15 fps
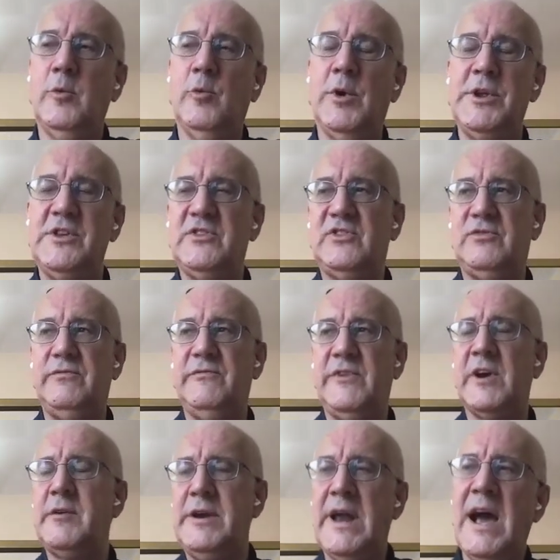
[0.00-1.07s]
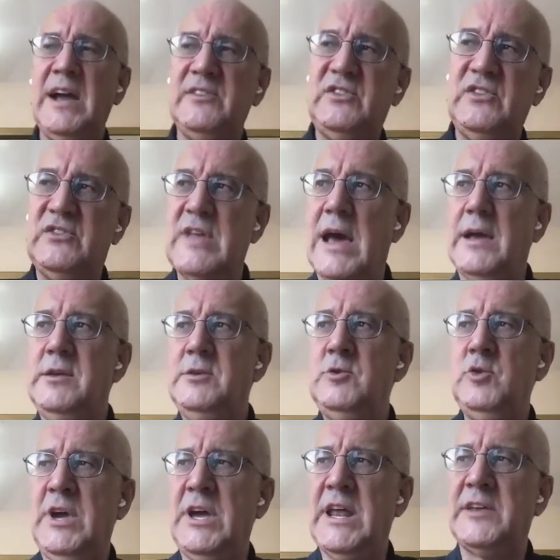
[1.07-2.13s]
what is very nice is that
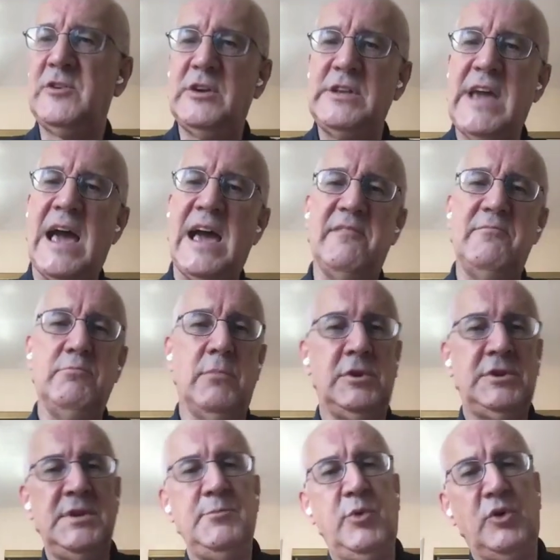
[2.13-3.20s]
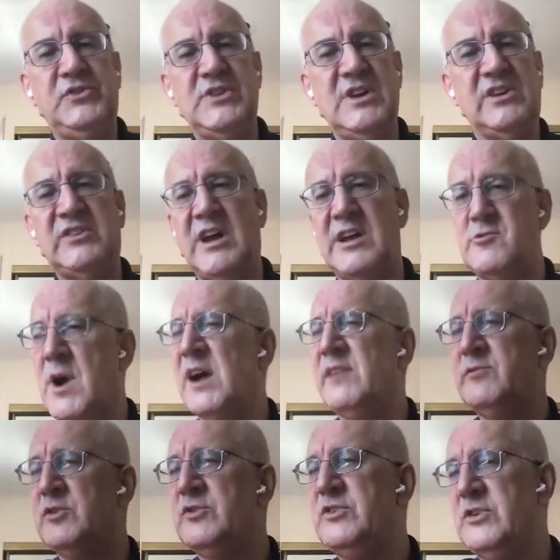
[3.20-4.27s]
you can actually have multiple CSI
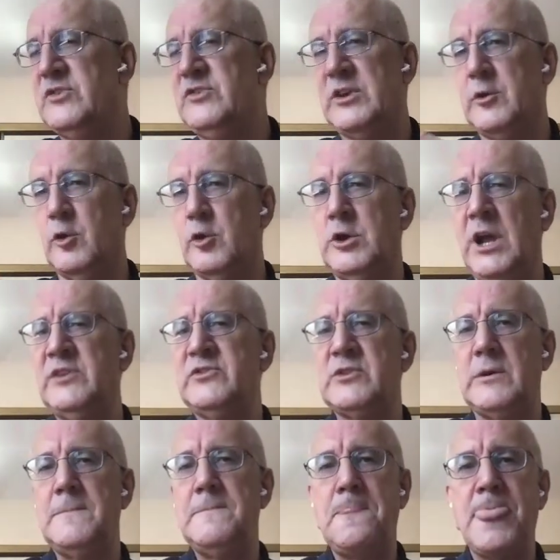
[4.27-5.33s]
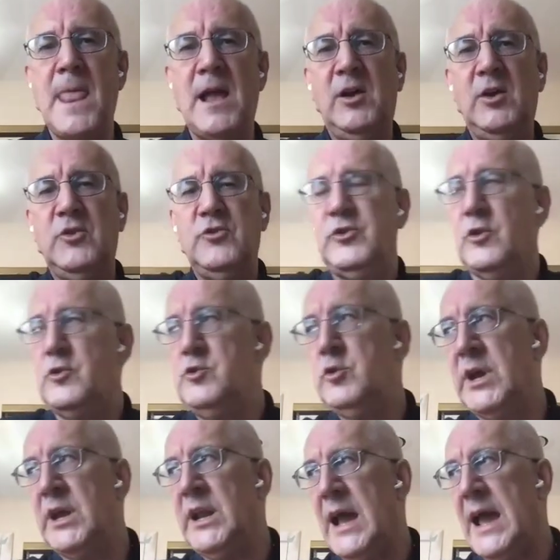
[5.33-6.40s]
drivers in a single cluster. So you
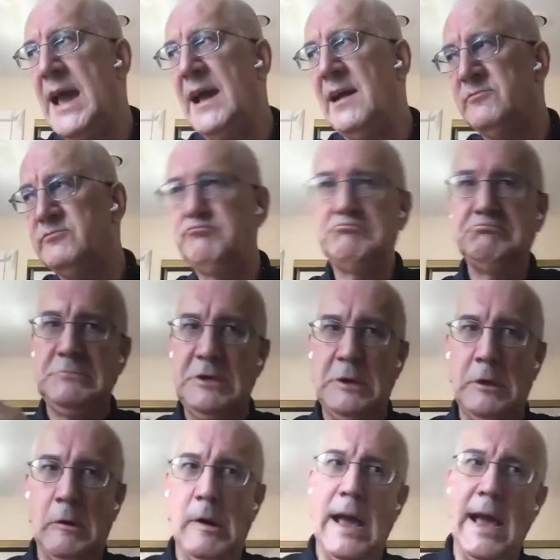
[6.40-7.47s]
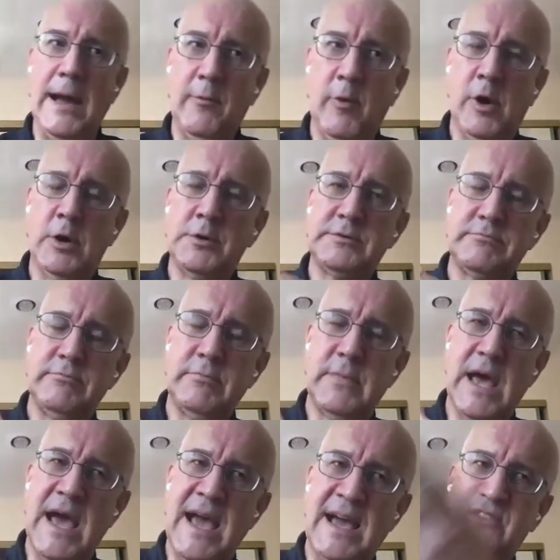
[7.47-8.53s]
can have, I want
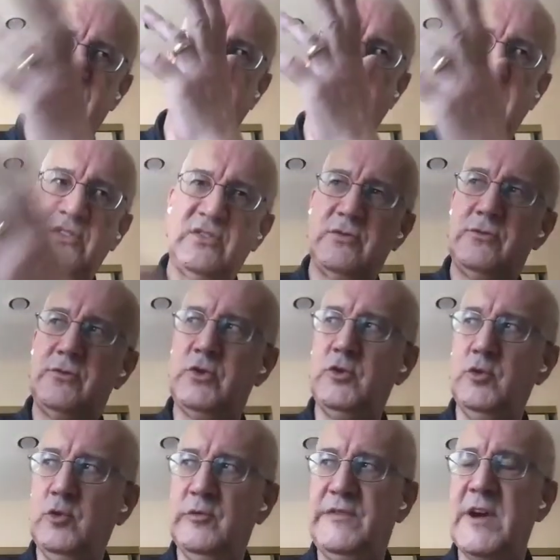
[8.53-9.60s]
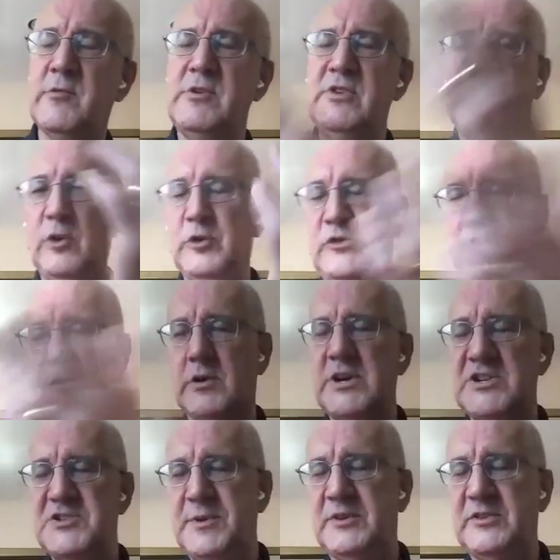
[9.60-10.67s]
access to very slow
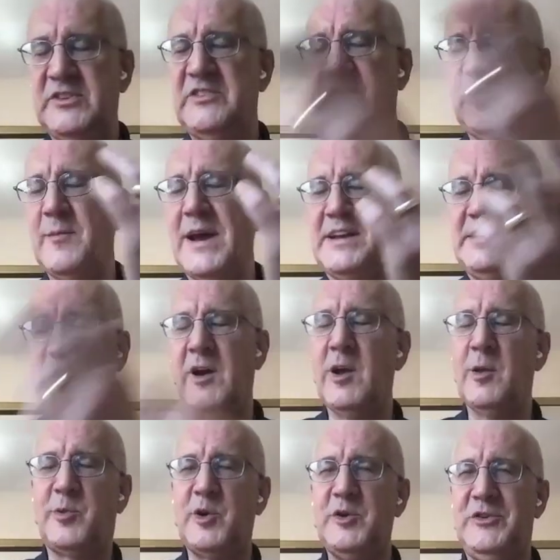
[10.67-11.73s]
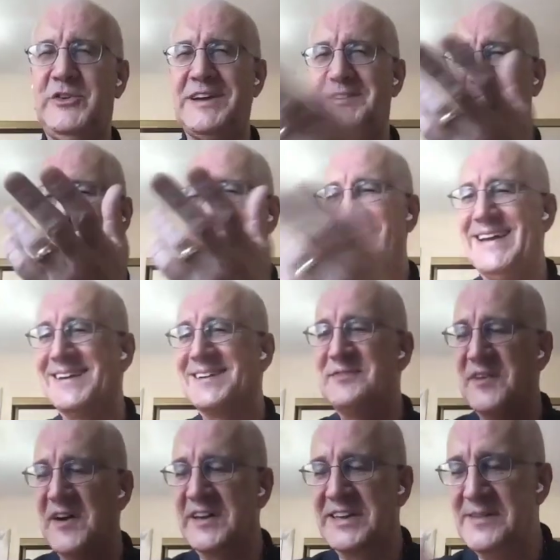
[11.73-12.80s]
storage because it's for my developers. I don't care
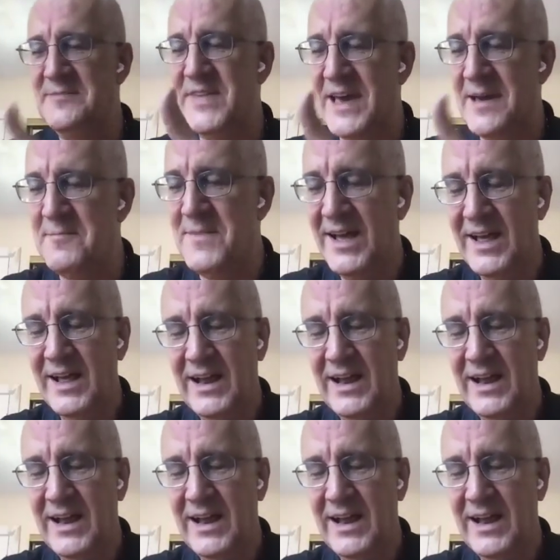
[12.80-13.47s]
if I give them